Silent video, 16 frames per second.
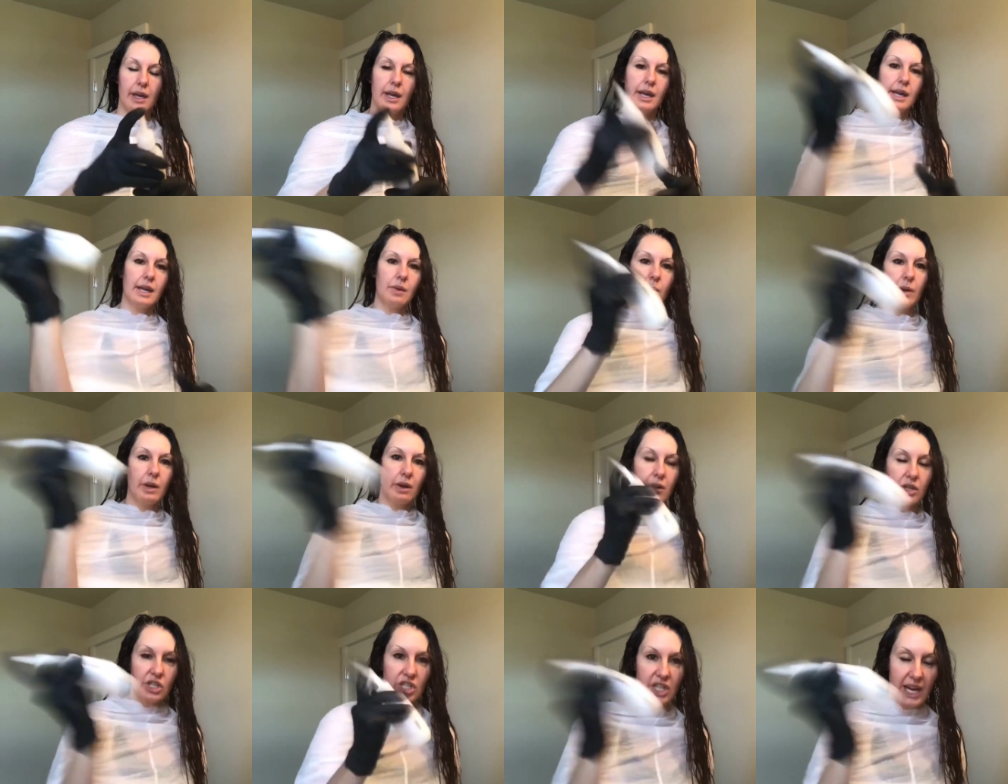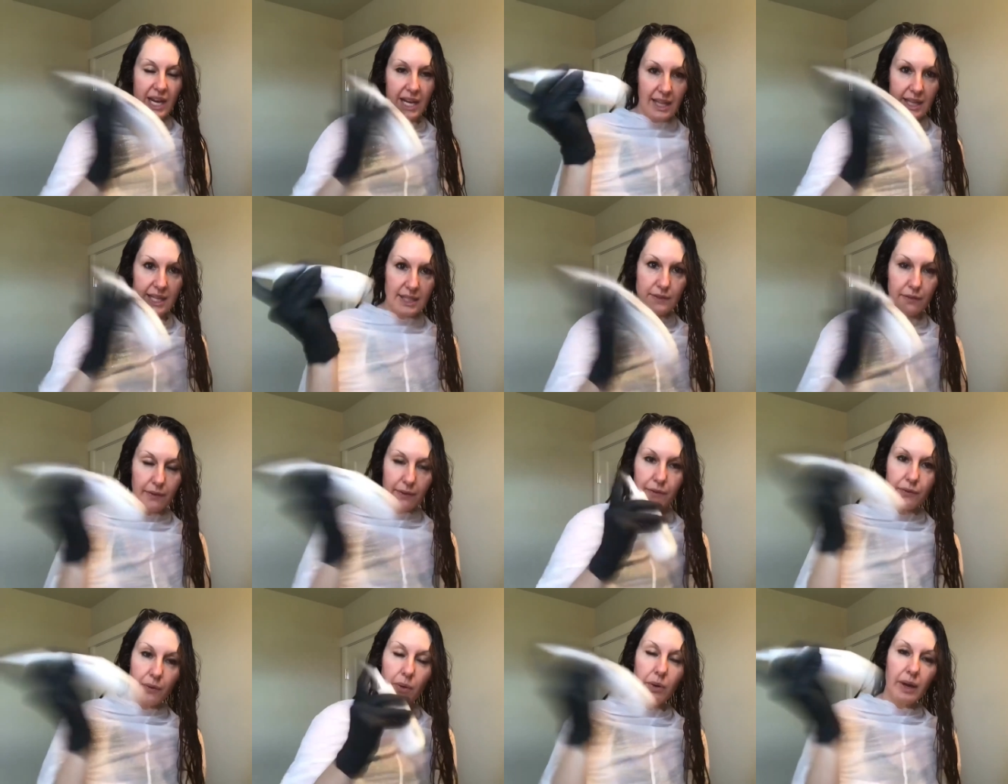And we are shaking this for
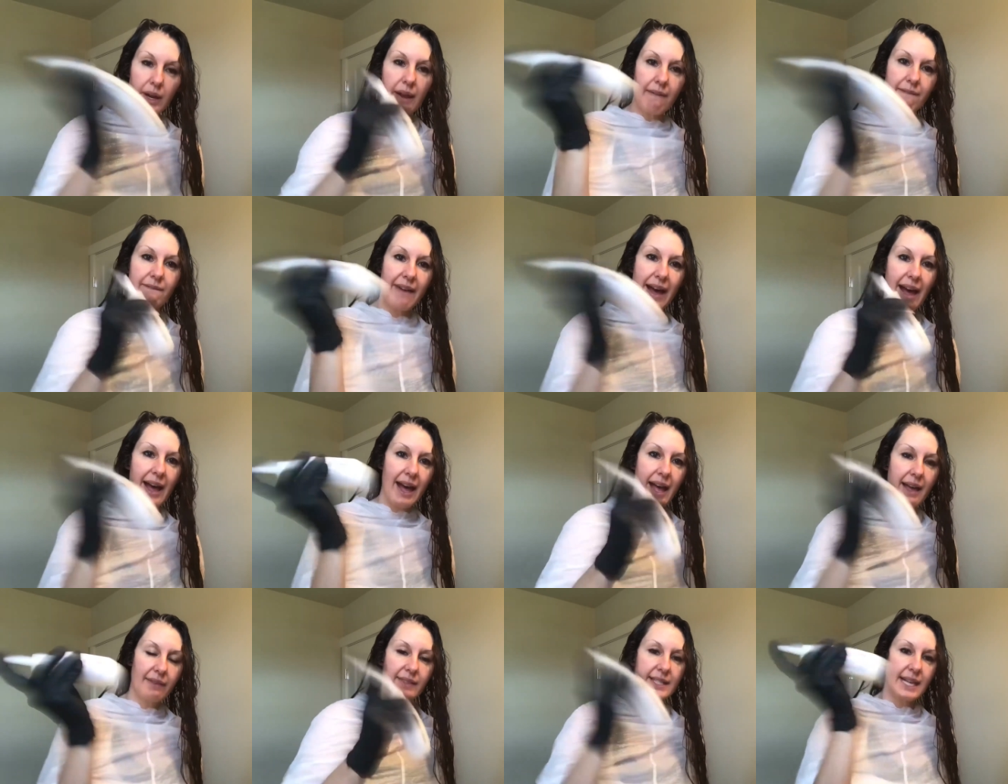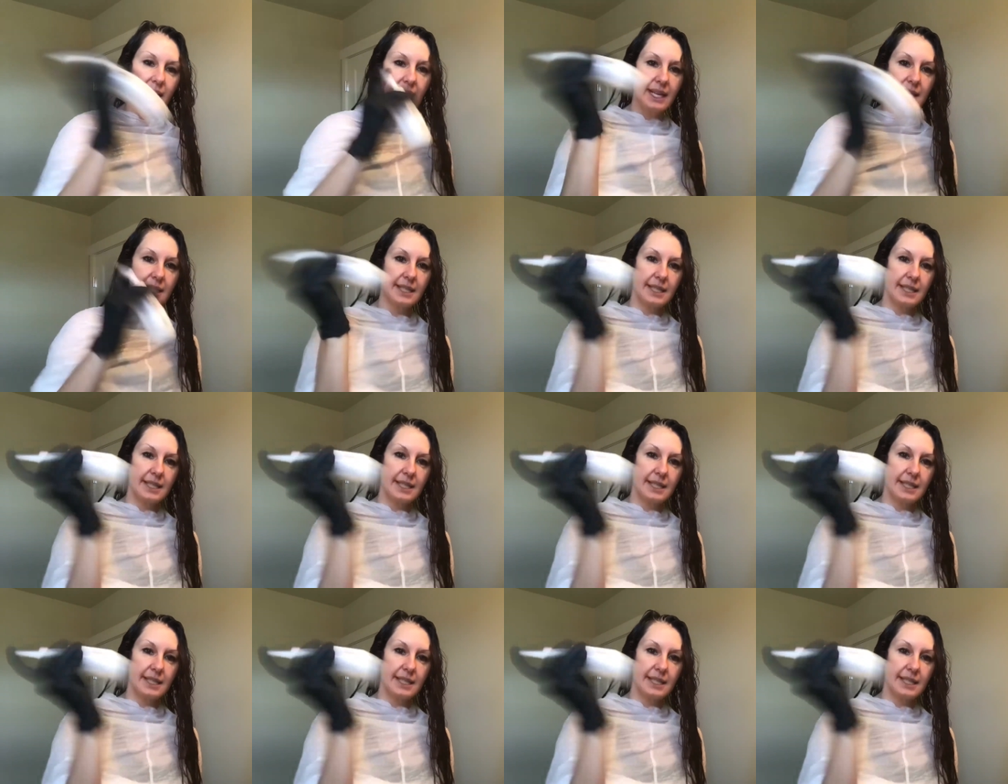45 seconds.